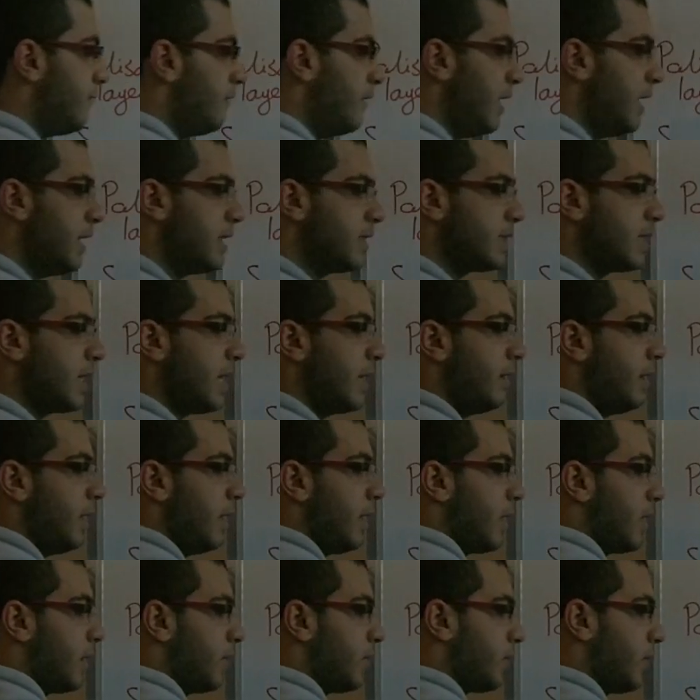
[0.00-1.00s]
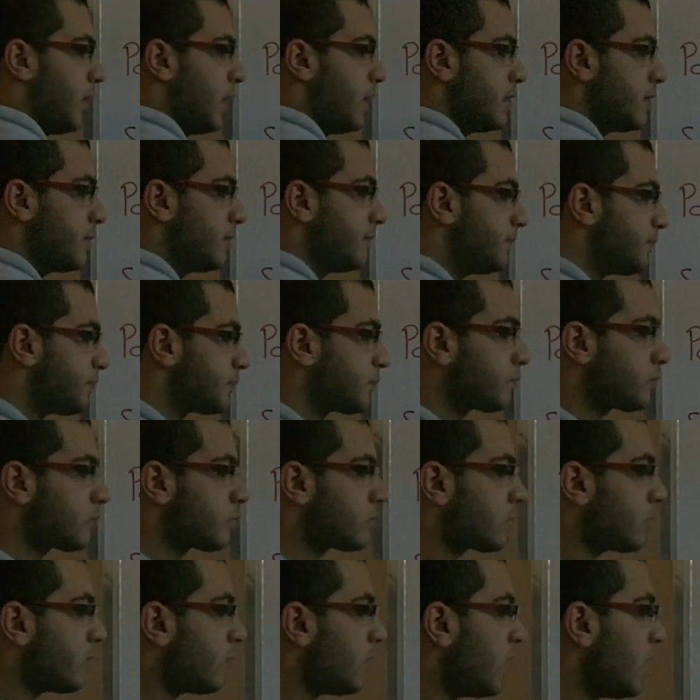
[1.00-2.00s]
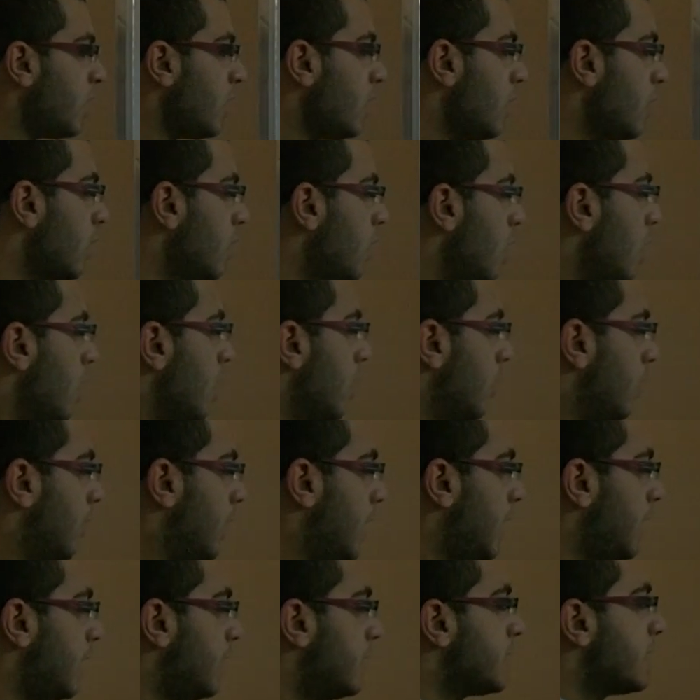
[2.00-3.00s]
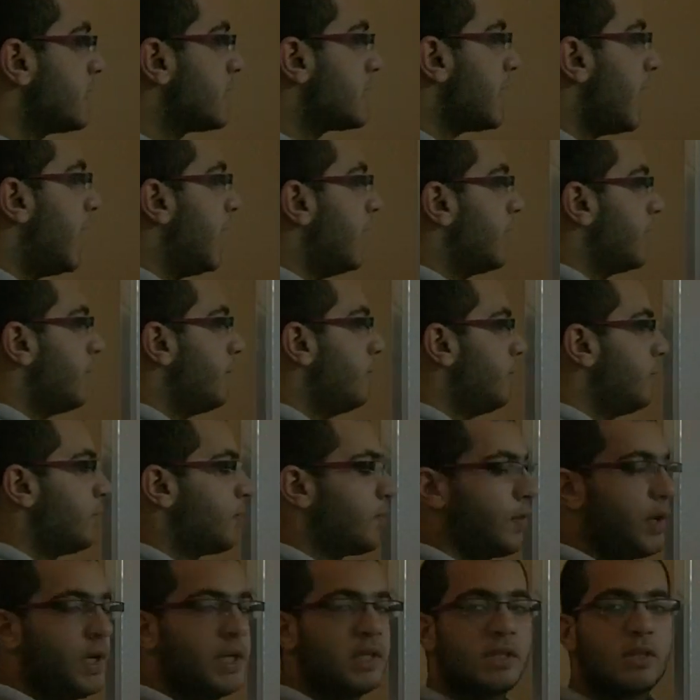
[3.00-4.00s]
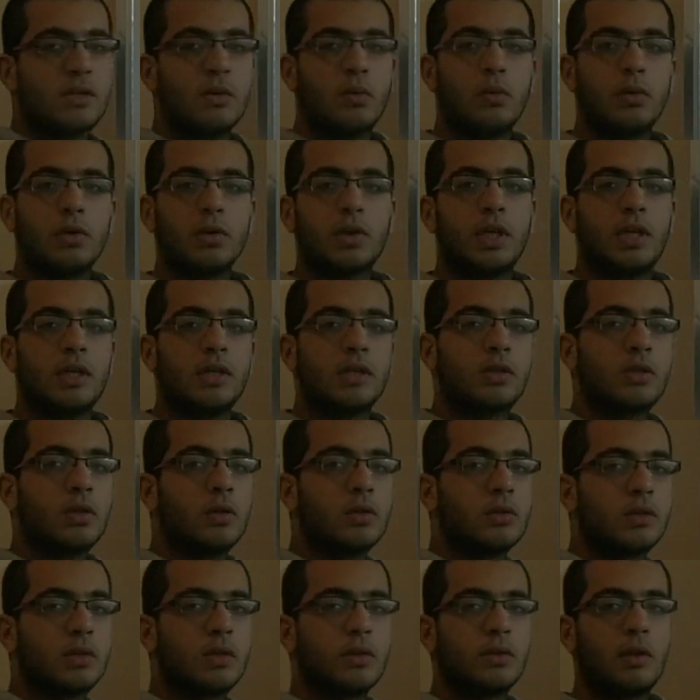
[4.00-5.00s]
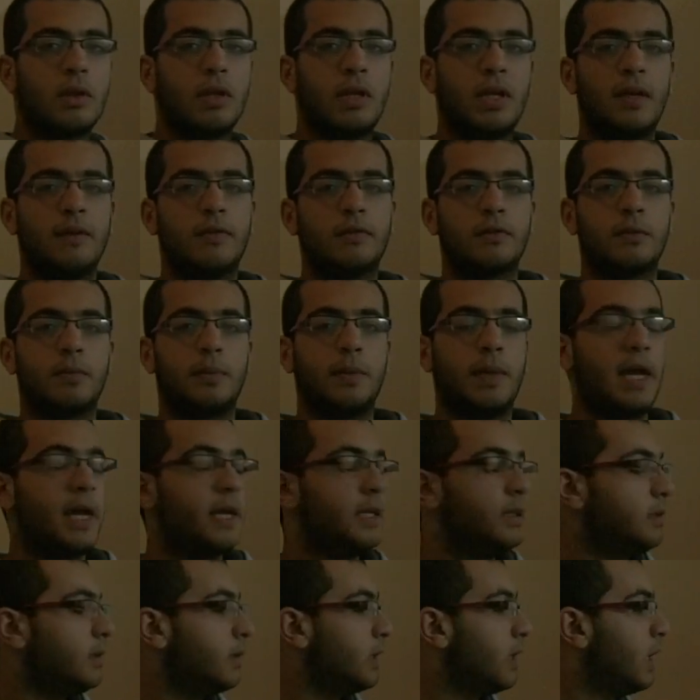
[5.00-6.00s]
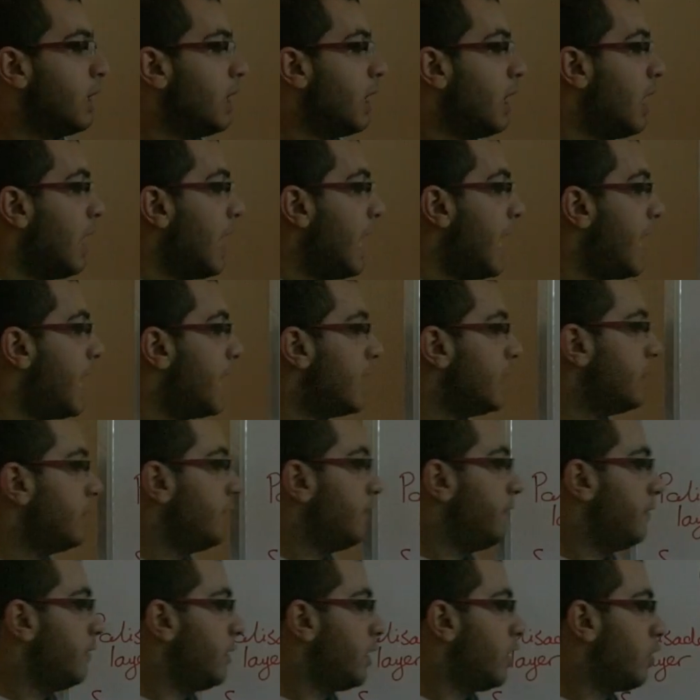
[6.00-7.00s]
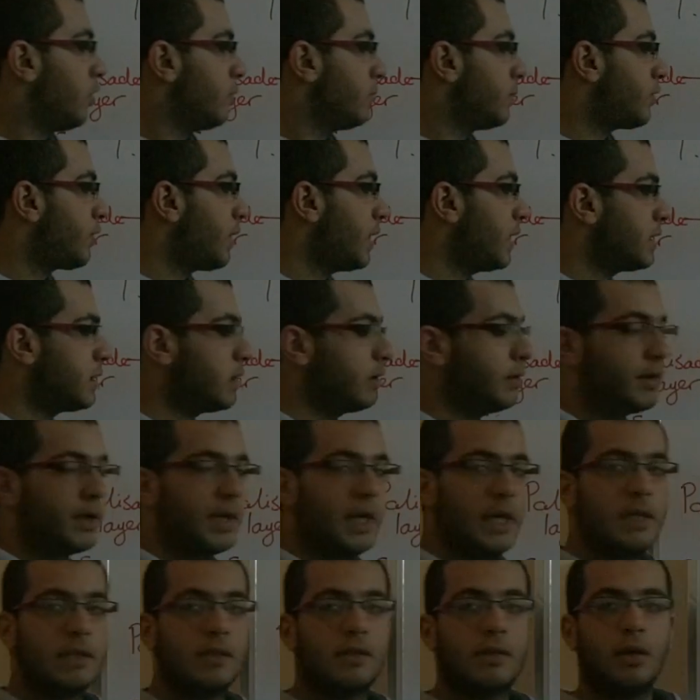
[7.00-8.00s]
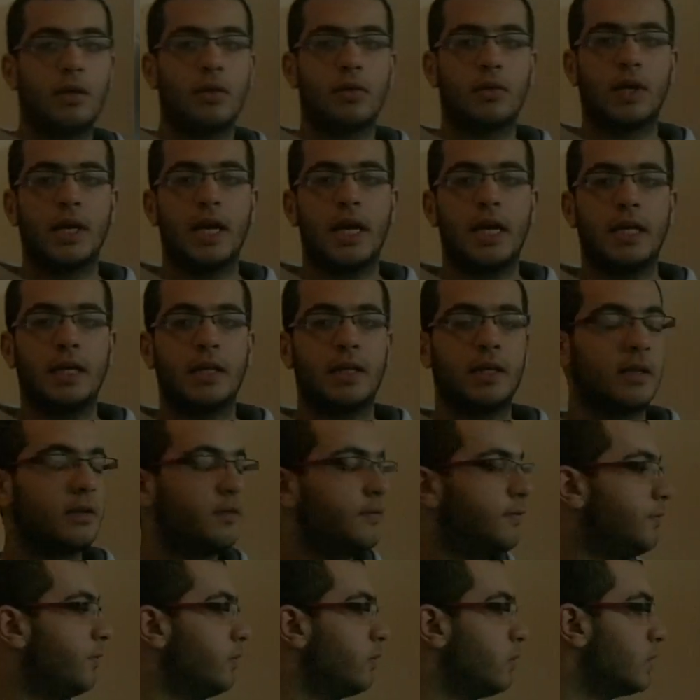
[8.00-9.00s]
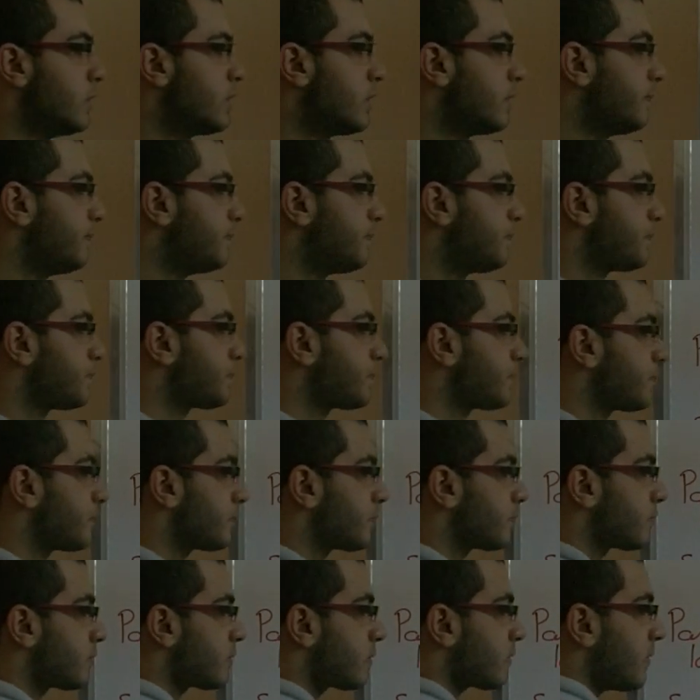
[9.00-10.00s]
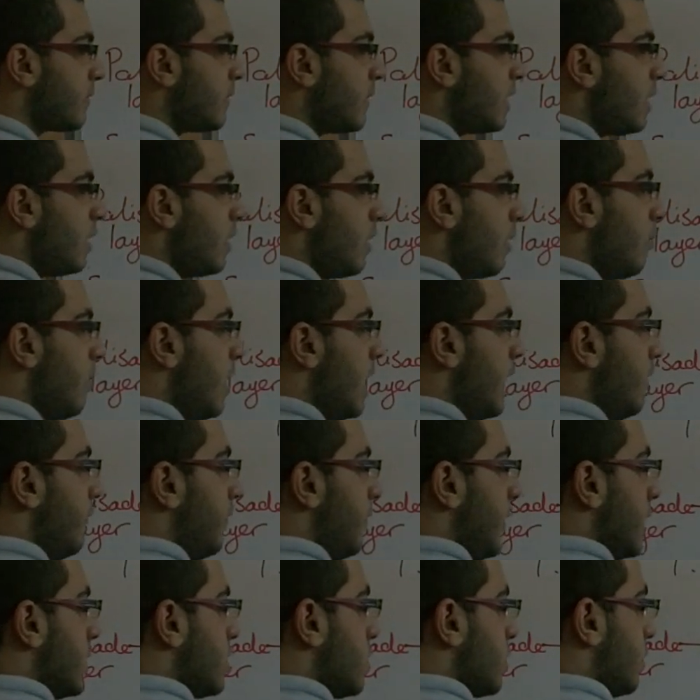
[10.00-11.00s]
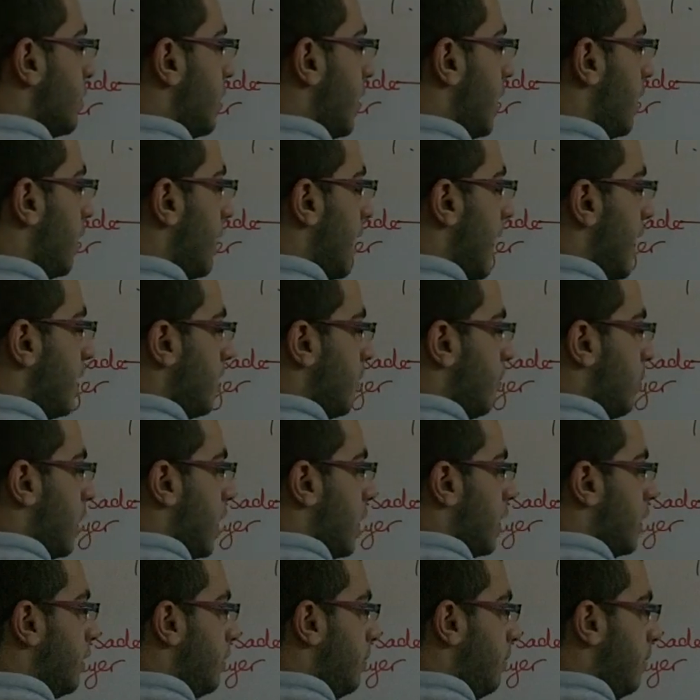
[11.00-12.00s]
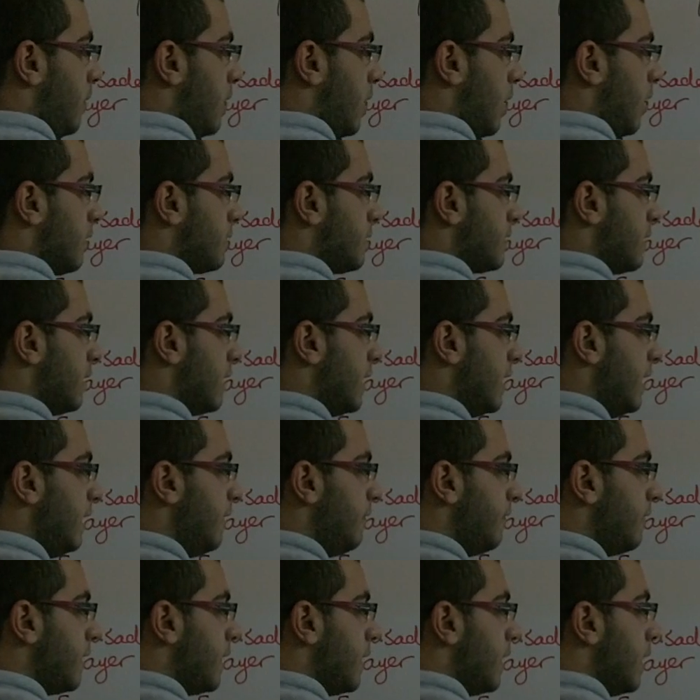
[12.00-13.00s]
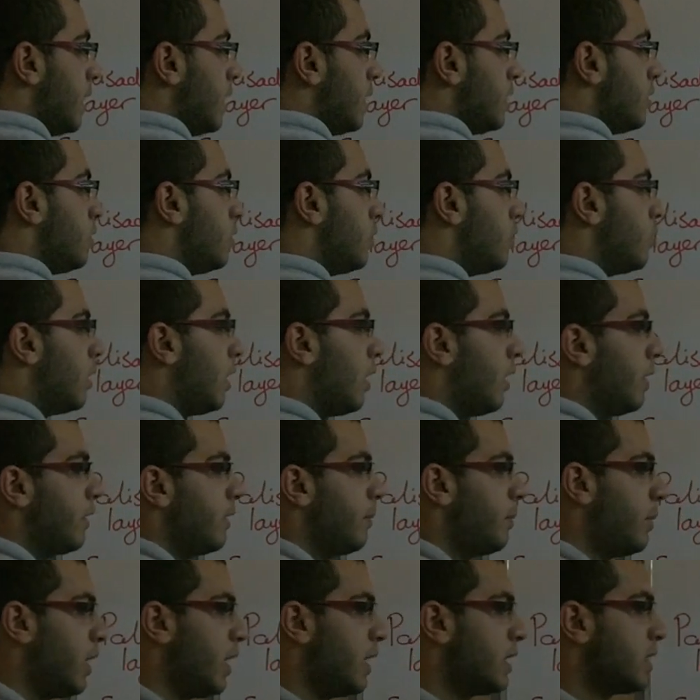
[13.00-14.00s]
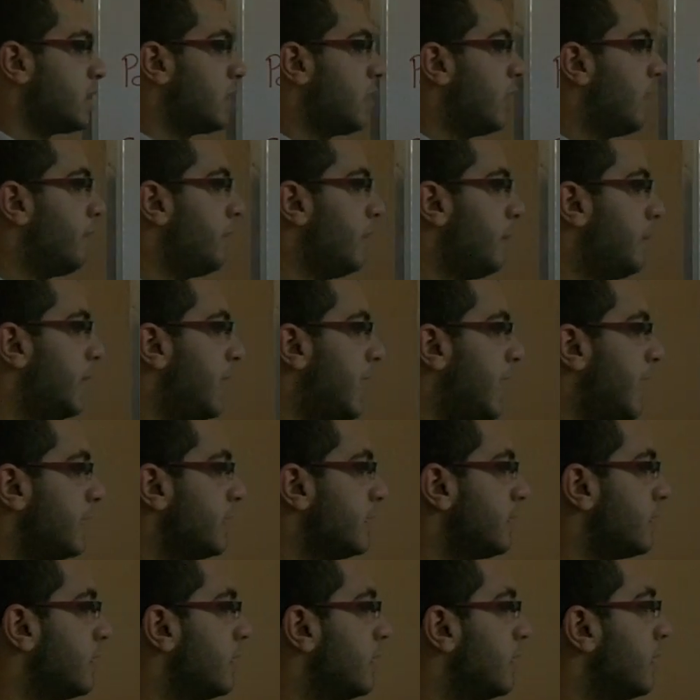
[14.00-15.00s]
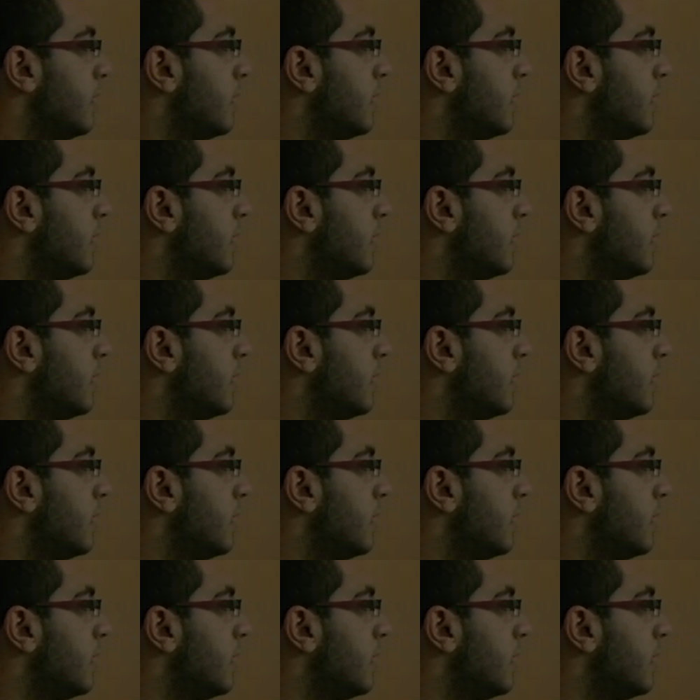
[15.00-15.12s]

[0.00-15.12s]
the veins and the arteries, while the xylem brings the water and salts to the leaf of the plant, and the phloem translocates the organic food manufactured here at the bottom of the leaf to other parts of the plant.